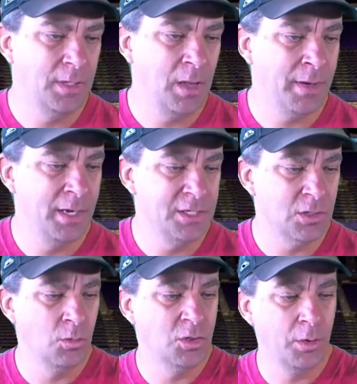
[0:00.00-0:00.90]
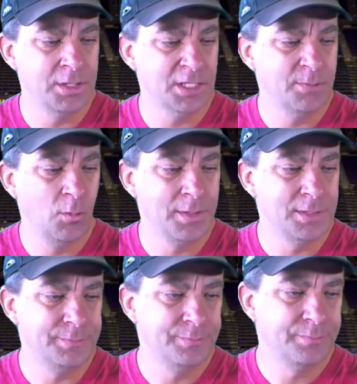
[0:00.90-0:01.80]
I mean, he scored 26
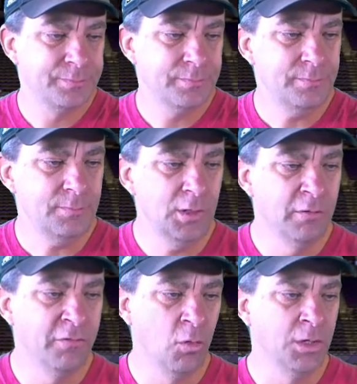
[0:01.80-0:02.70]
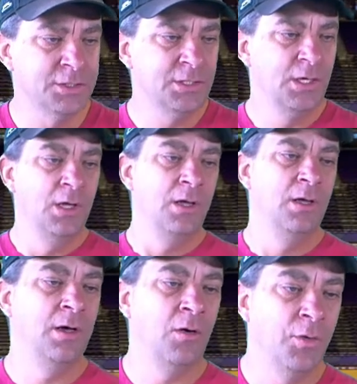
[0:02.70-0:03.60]
points for us.
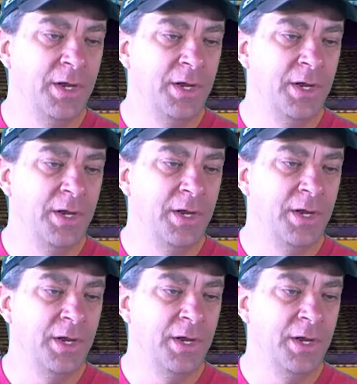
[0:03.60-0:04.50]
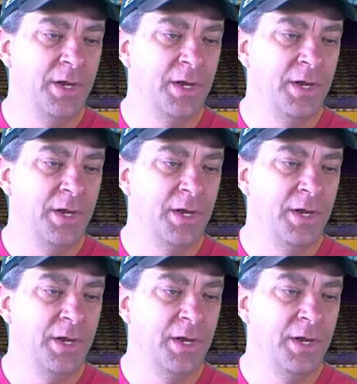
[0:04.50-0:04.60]
Reed scored 13.